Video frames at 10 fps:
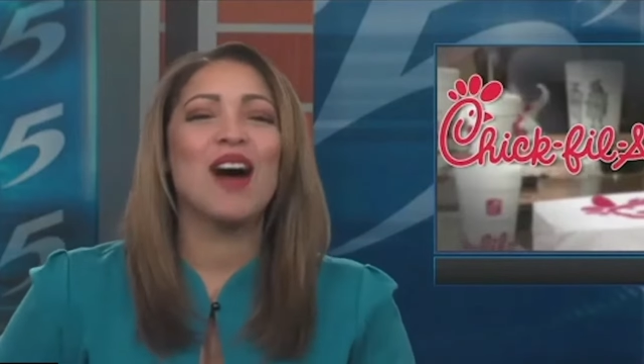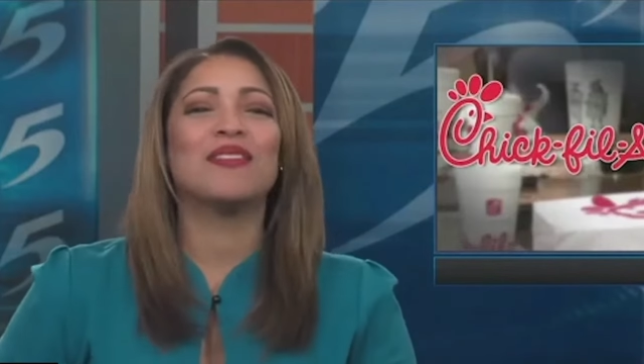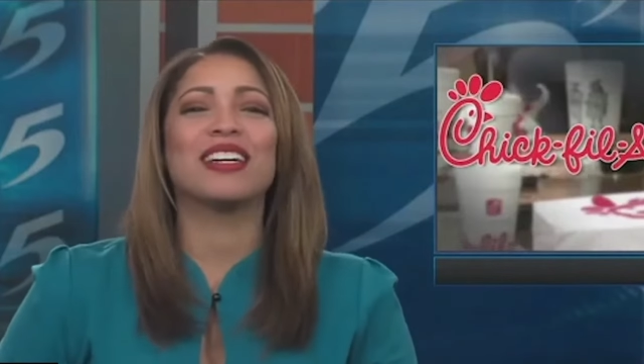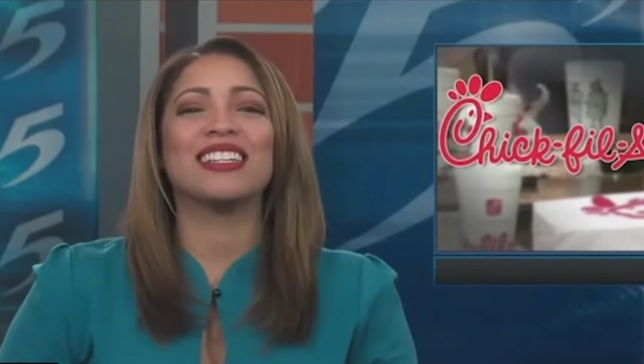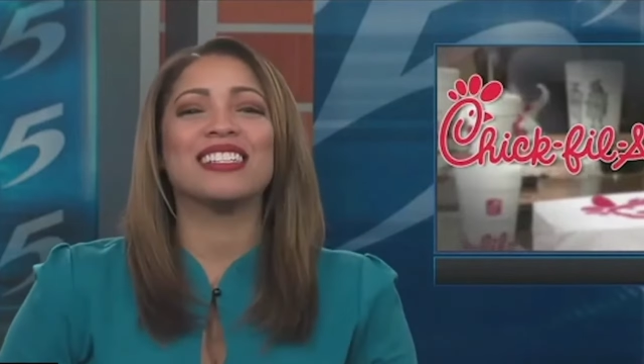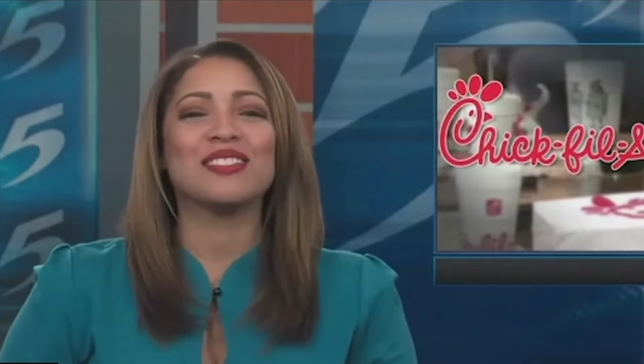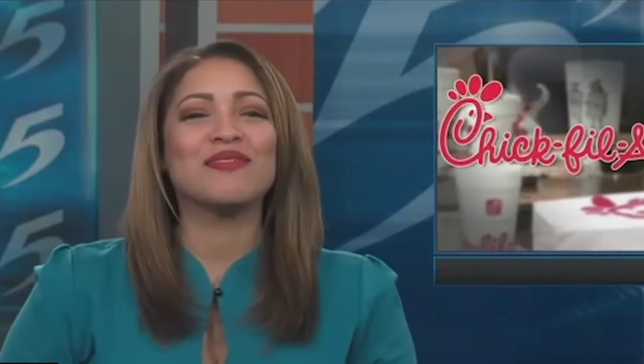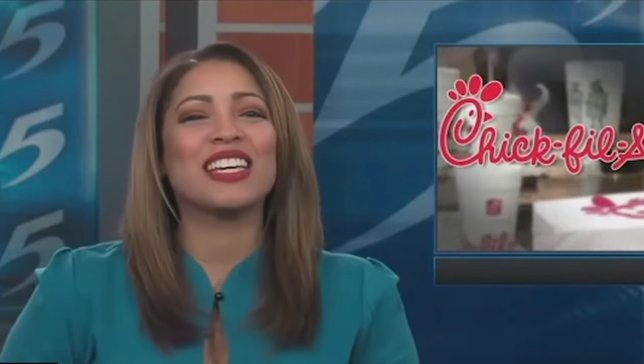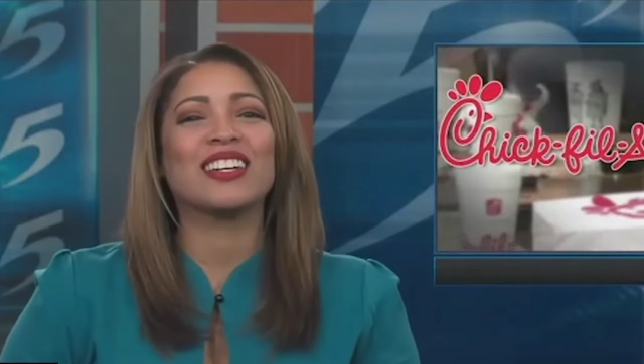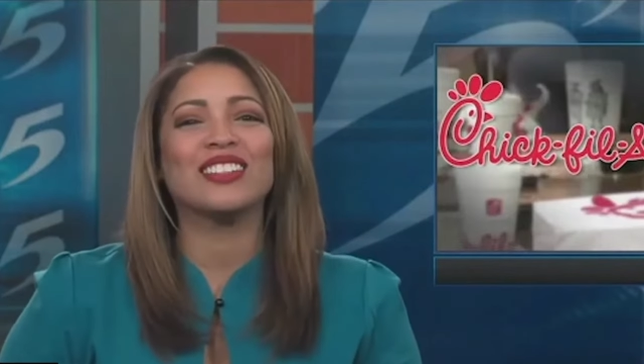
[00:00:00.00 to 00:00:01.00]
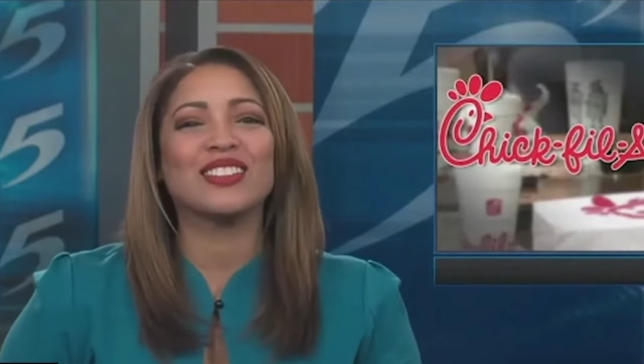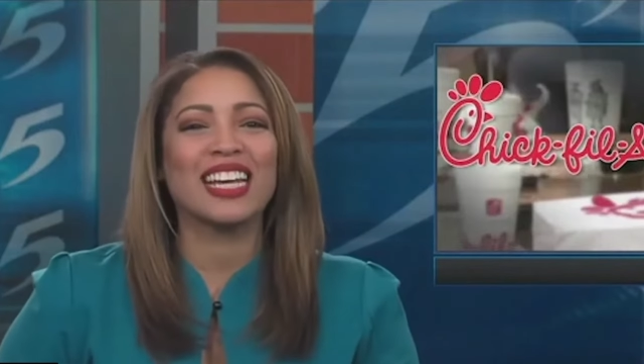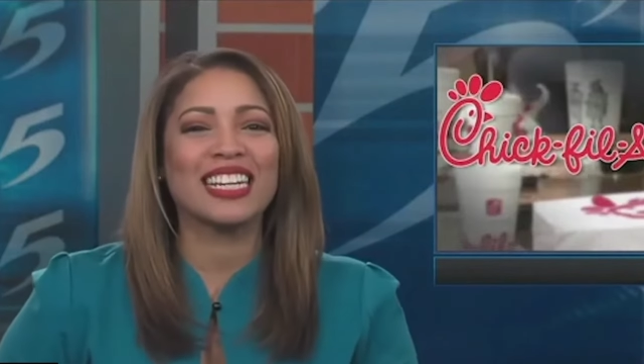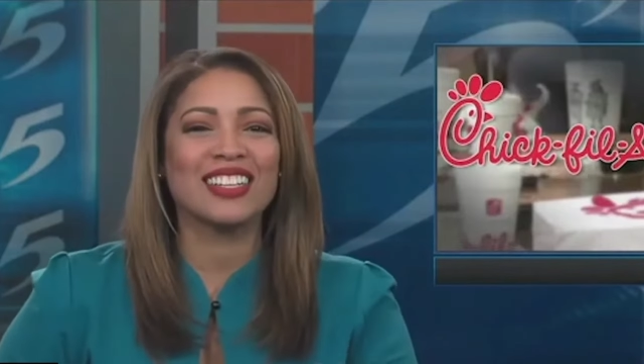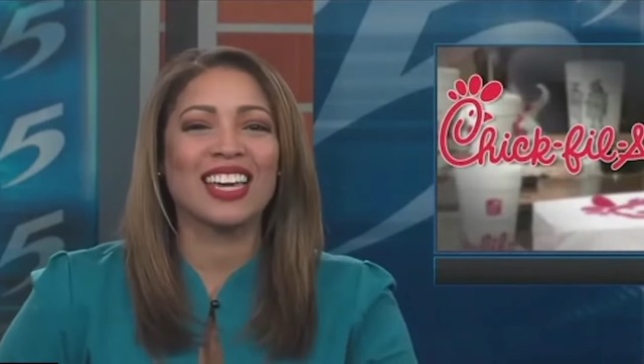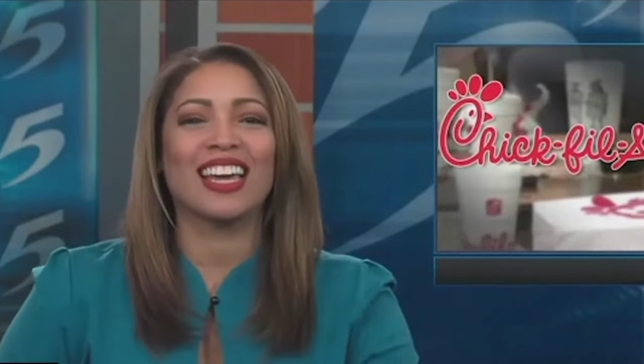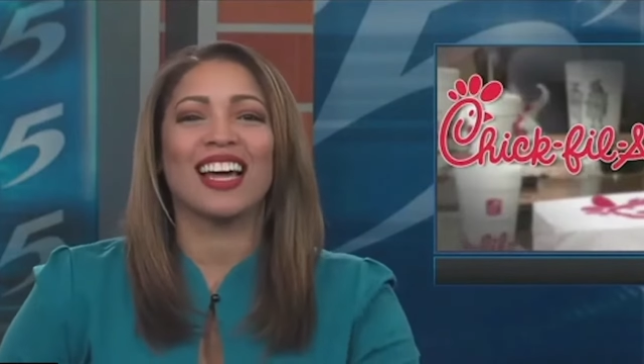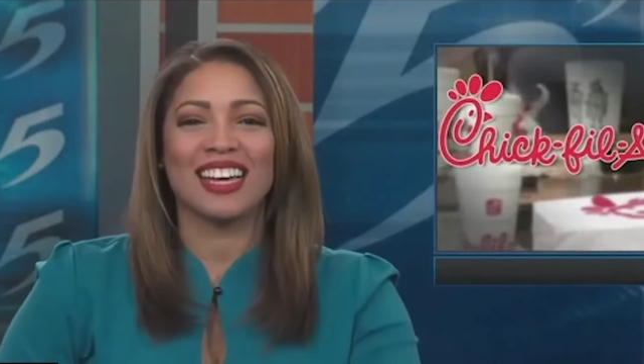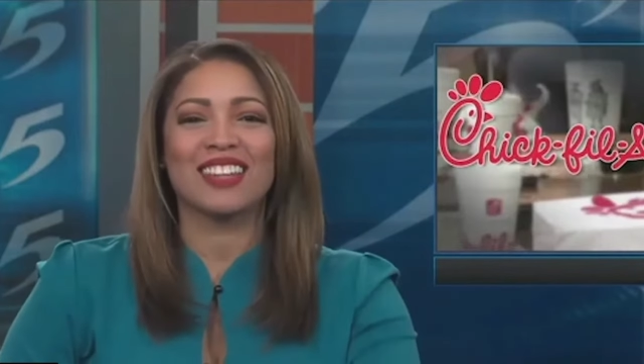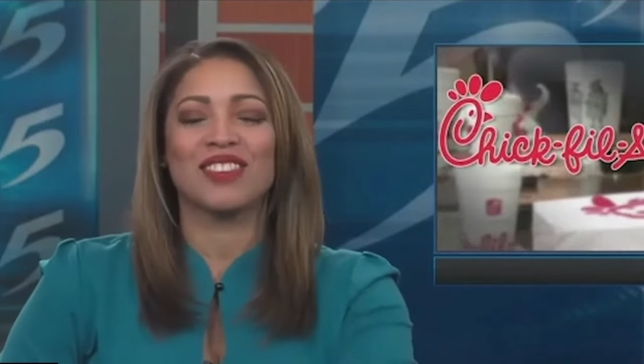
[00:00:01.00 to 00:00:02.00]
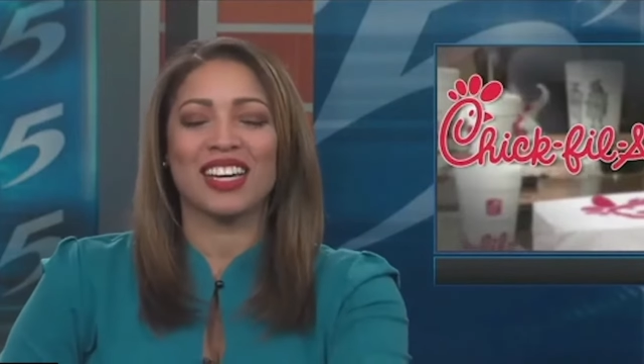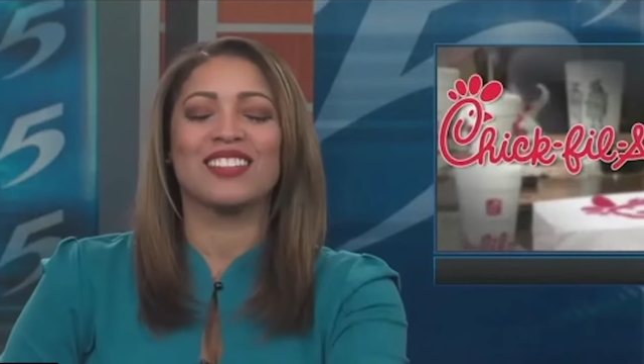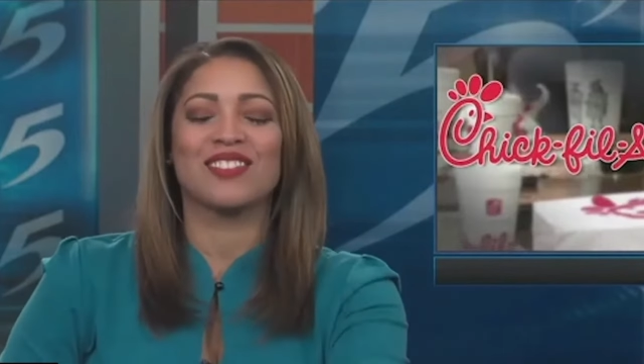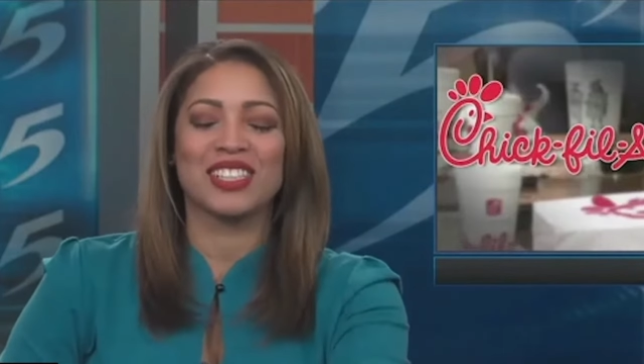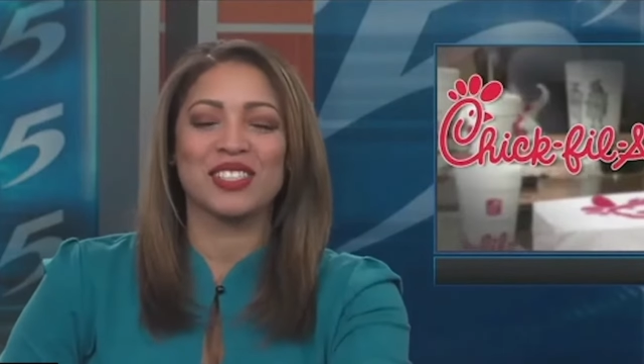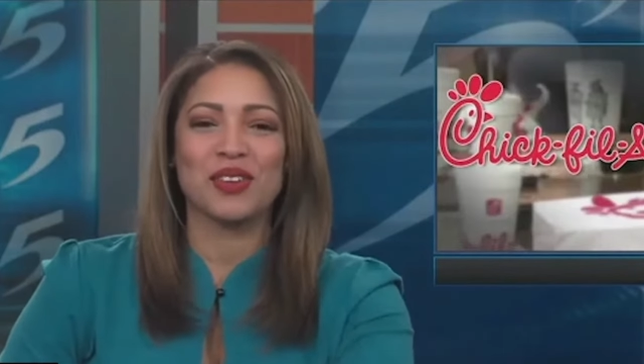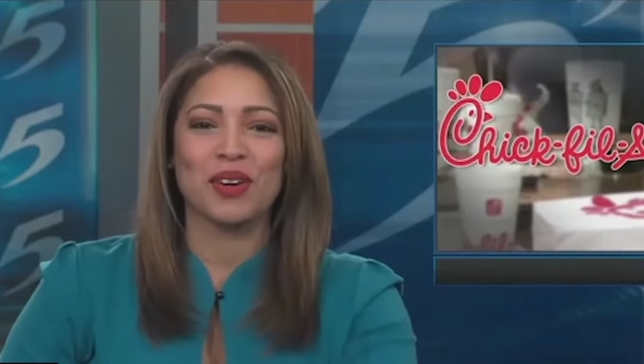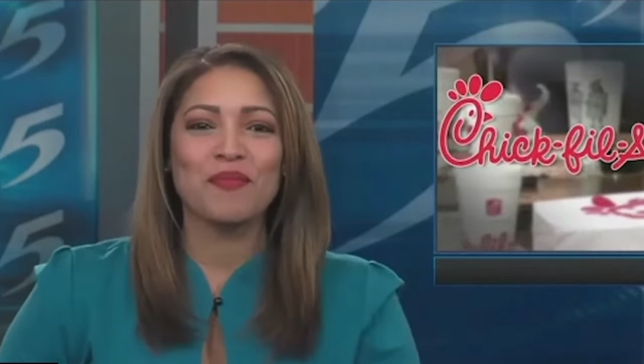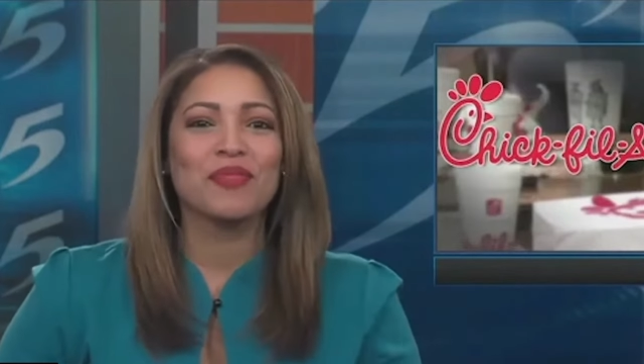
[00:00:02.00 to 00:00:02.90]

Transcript: Oh, my goodness. I'm tickled. Wait. Okay. I can read this story.